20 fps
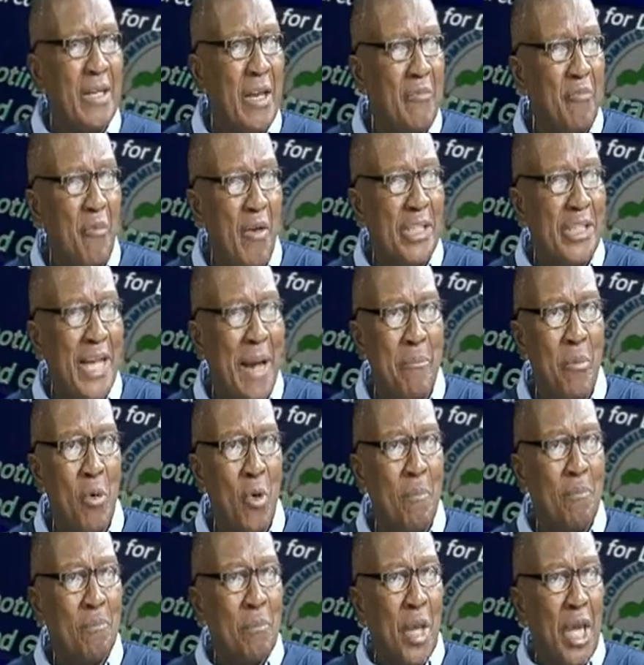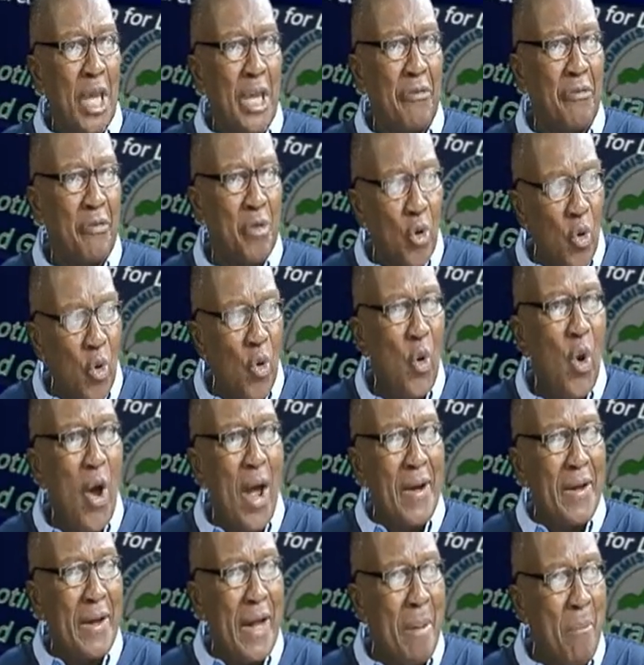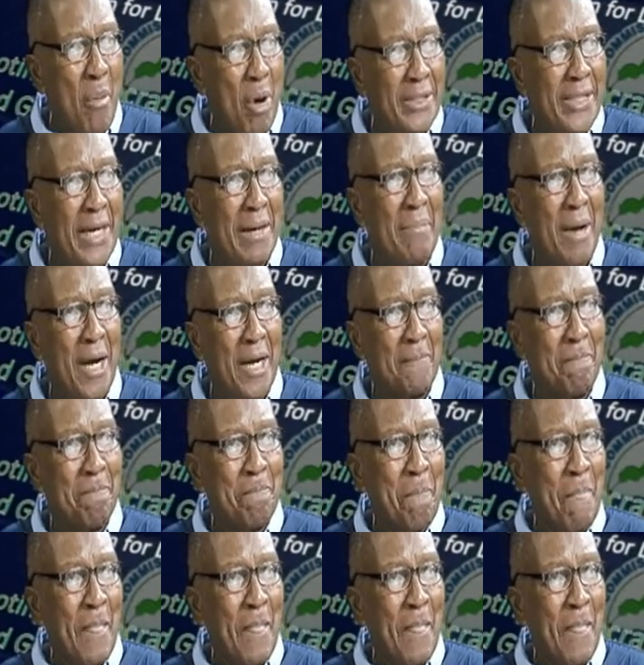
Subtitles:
For example, if you na mortal man,